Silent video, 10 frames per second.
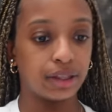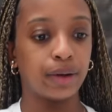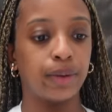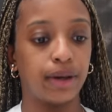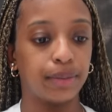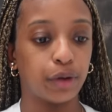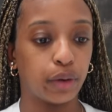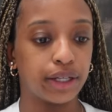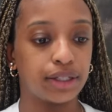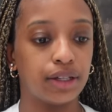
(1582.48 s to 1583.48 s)
though what I'm
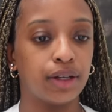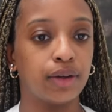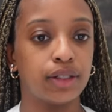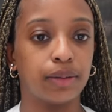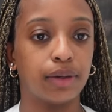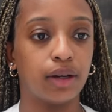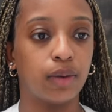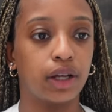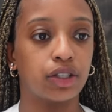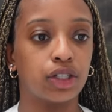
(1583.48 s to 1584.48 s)
going to do is I'm gonna
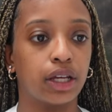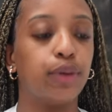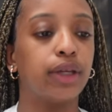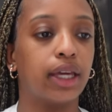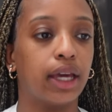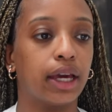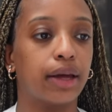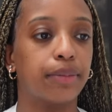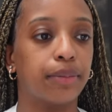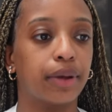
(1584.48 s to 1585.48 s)
watch boot
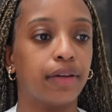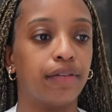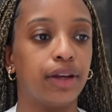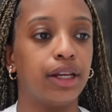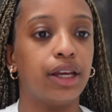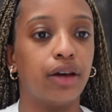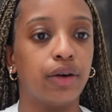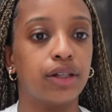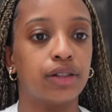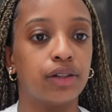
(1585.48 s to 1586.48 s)
camp video
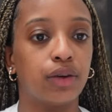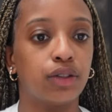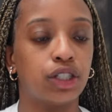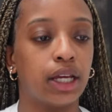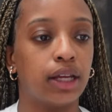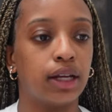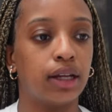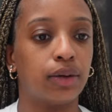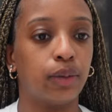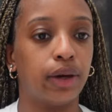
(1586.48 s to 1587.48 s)

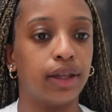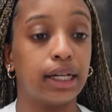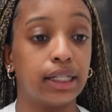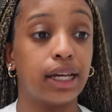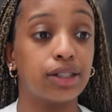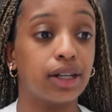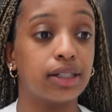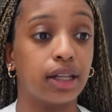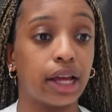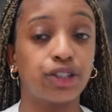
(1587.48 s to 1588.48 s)
associated with
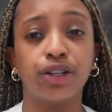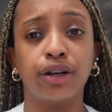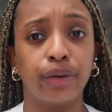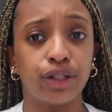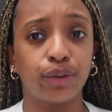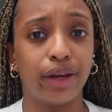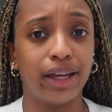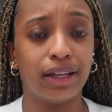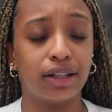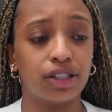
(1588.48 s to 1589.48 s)
yesterday's lecture, which
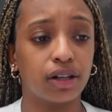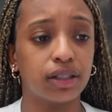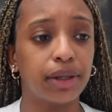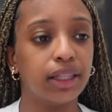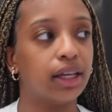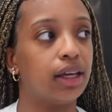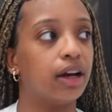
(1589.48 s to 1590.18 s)
we talked about the